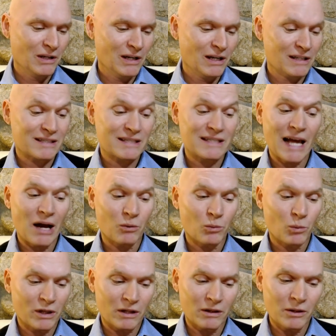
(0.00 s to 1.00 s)
A snout
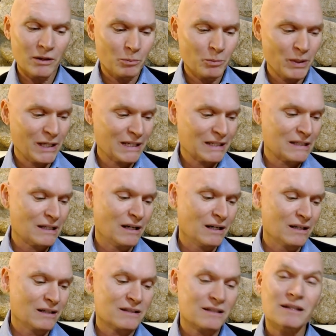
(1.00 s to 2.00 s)
with a little pink
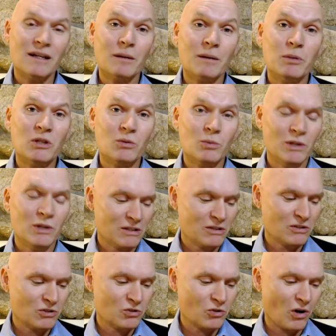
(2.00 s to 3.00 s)
tongue stuck between
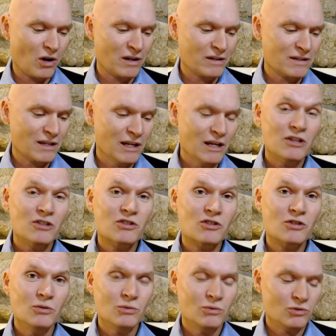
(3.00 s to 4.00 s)
its jaws
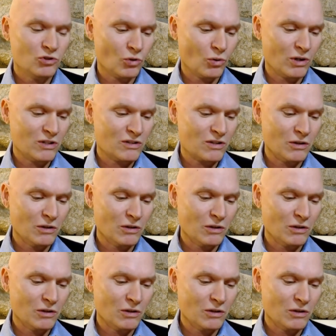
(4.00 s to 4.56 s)
soon joins the